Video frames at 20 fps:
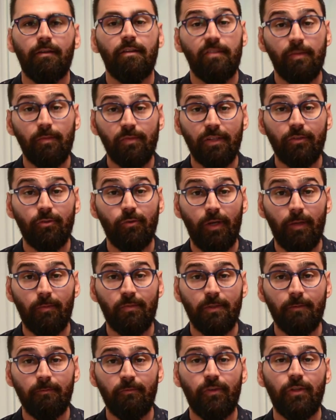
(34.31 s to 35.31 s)
Simcenter
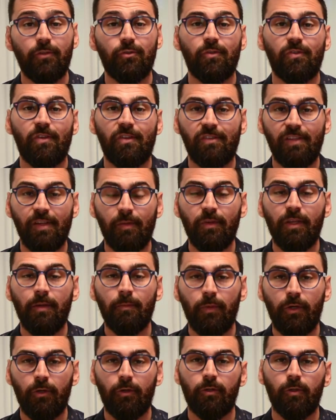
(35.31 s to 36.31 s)
Amesim features a
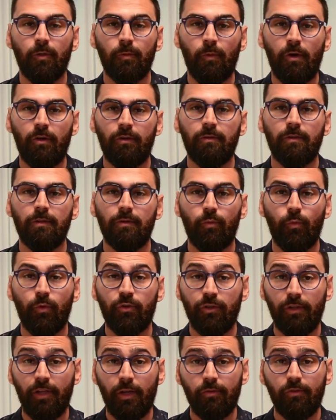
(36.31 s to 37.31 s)
semi-empirical model
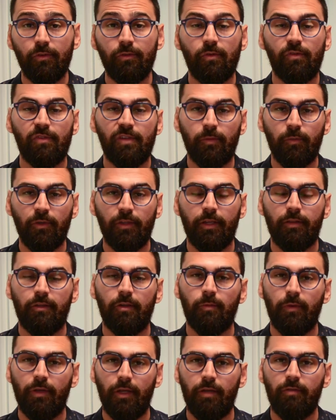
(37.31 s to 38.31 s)
which allows you to simulate
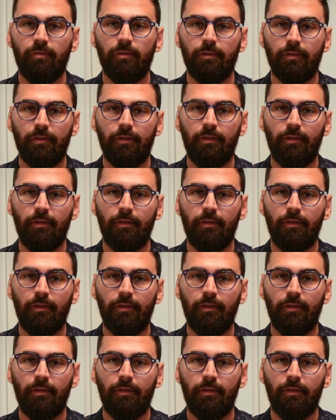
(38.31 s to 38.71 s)
their behavior.